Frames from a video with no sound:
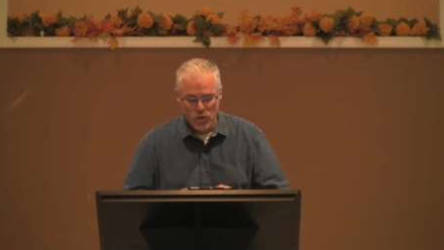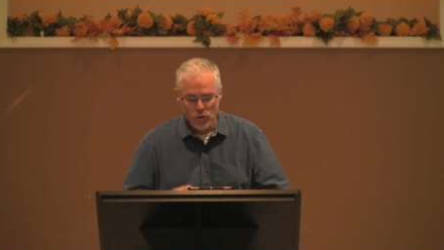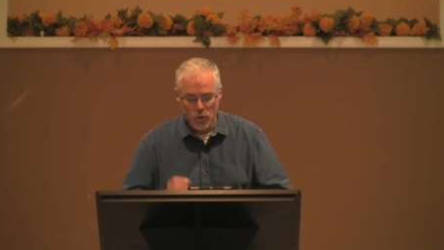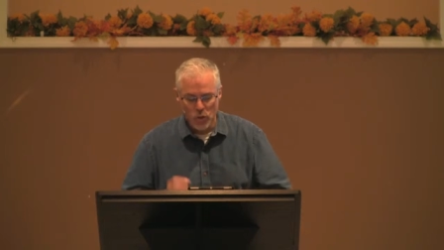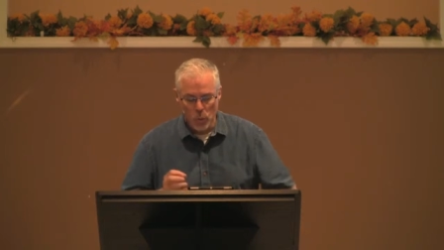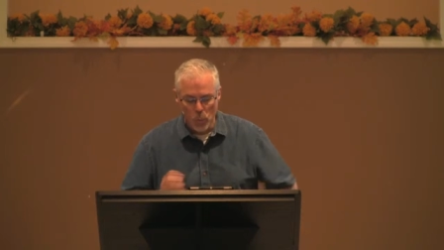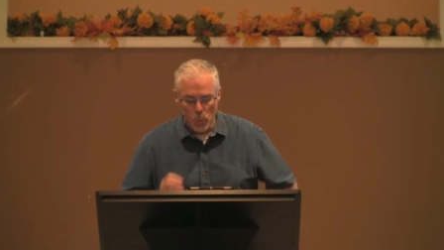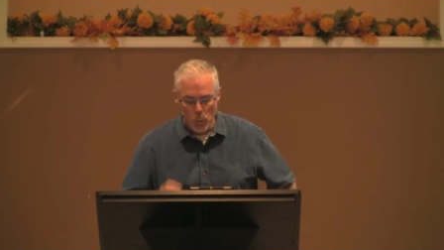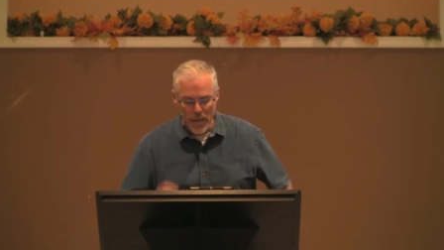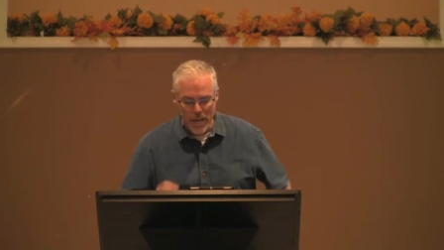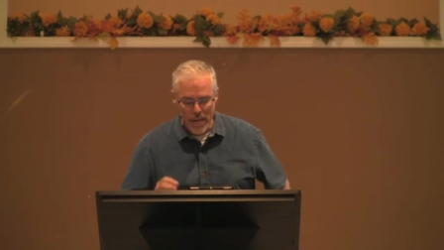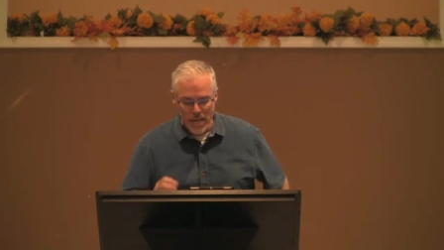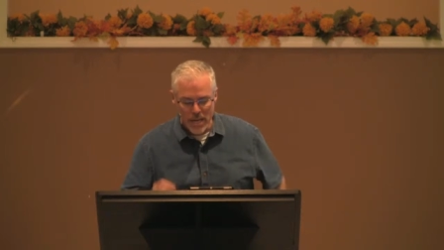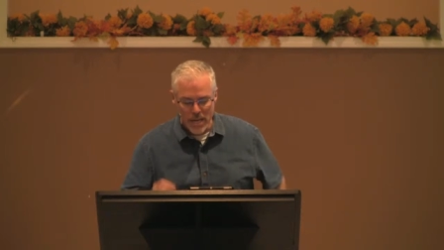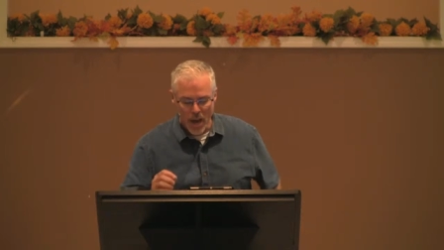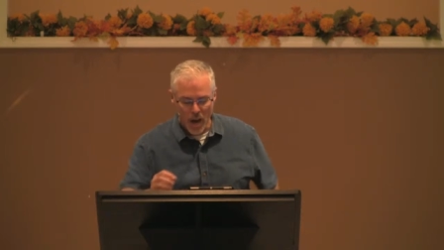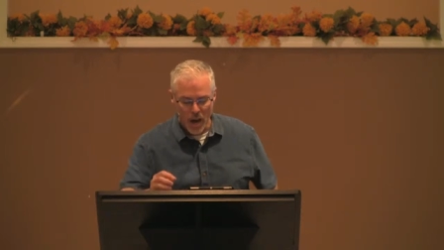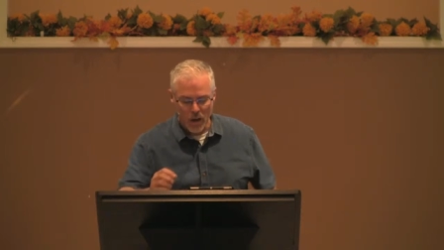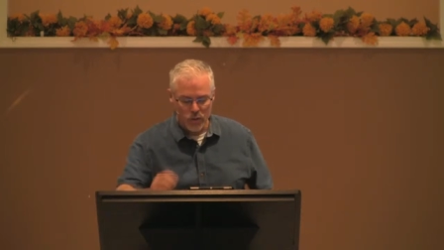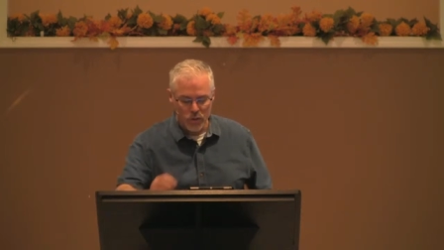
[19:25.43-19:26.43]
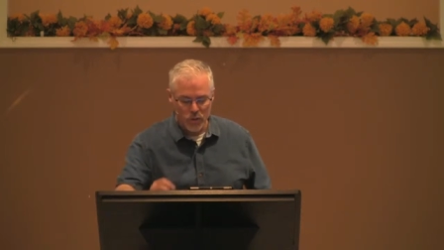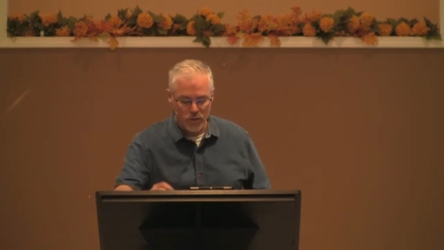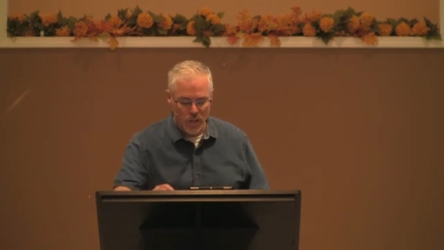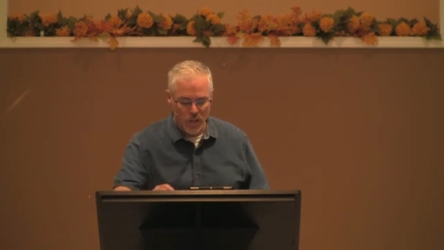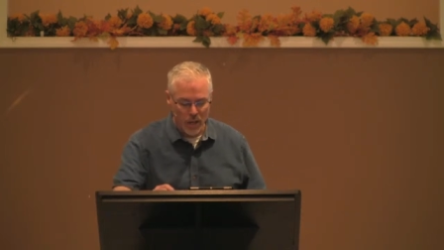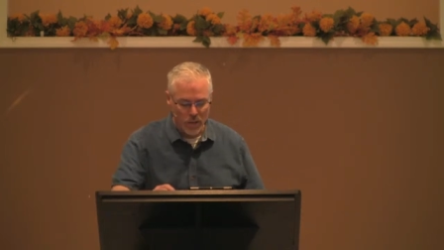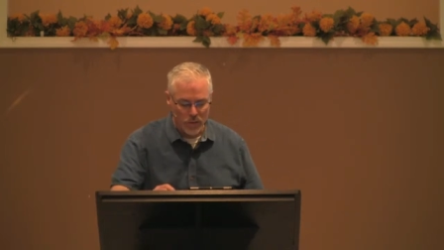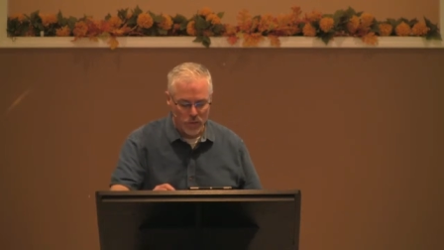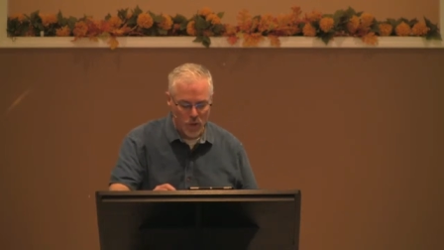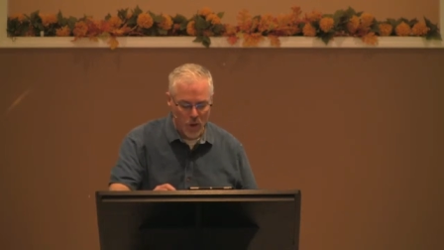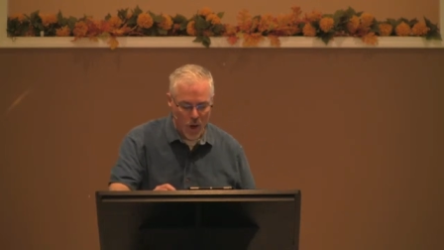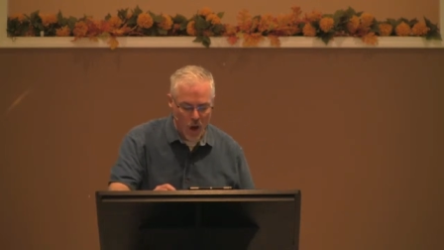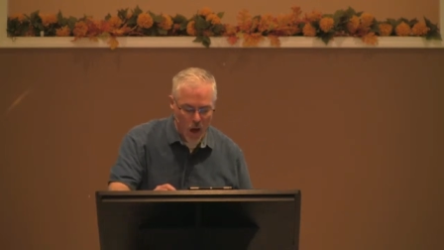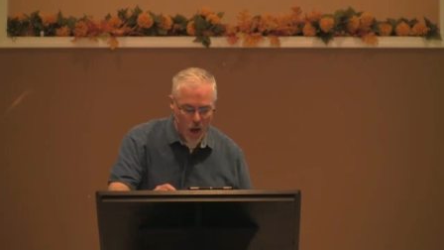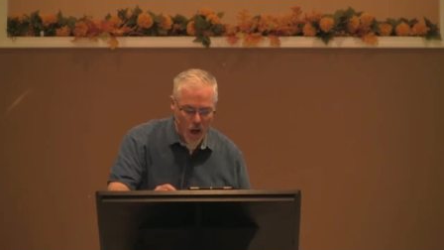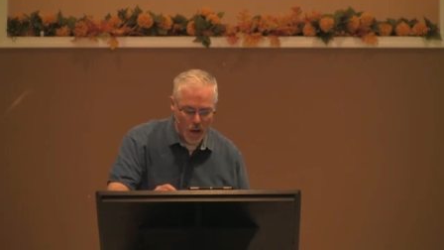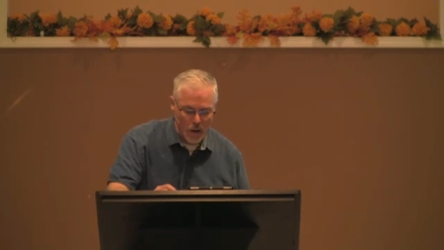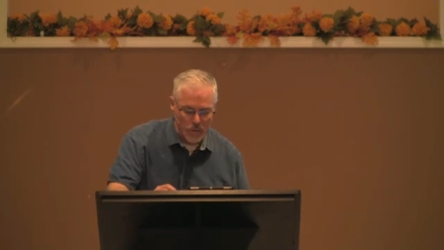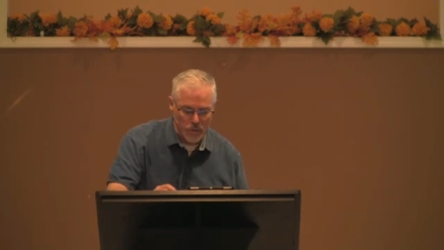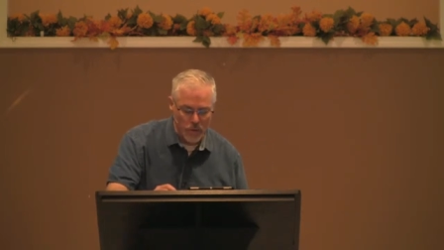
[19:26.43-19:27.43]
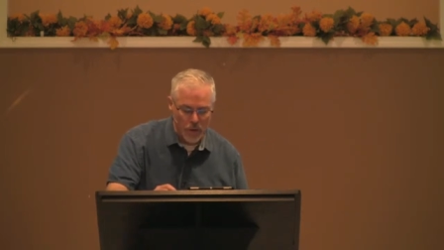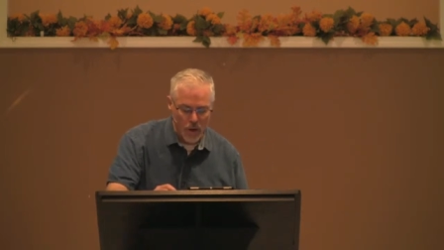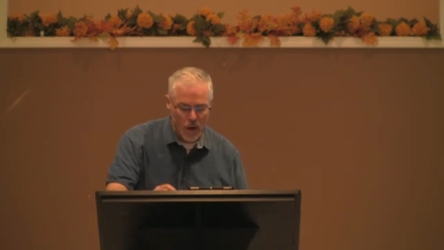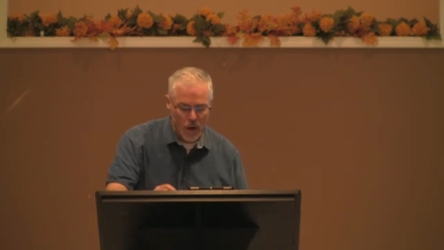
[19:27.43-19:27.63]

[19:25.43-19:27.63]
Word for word: to wean ourselves off